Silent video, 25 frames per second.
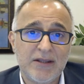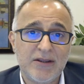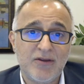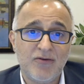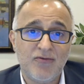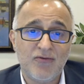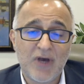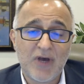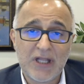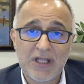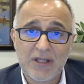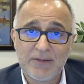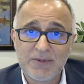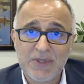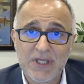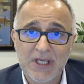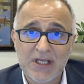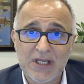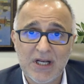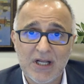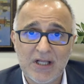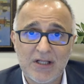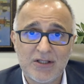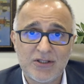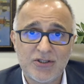develop
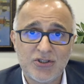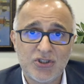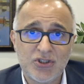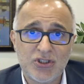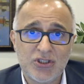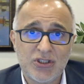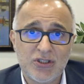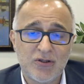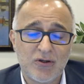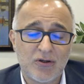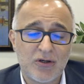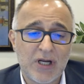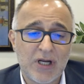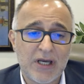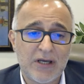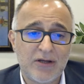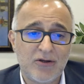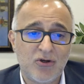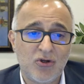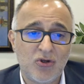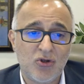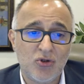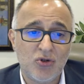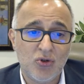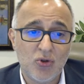technology or how
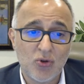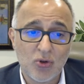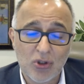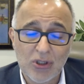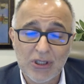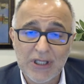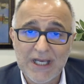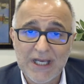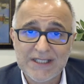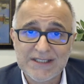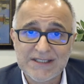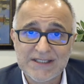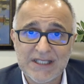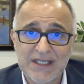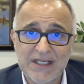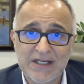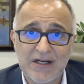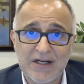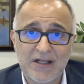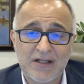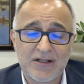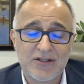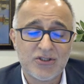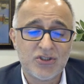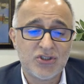to utilize
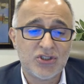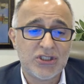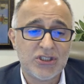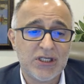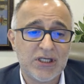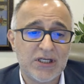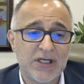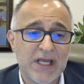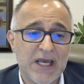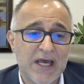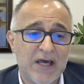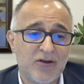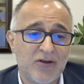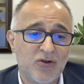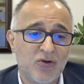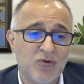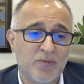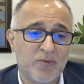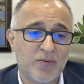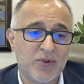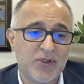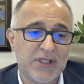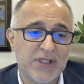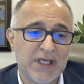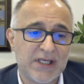technology and how you
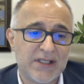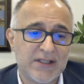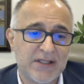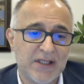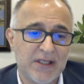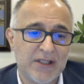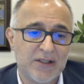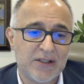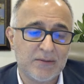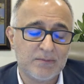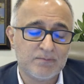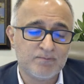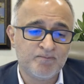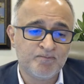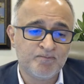protect it.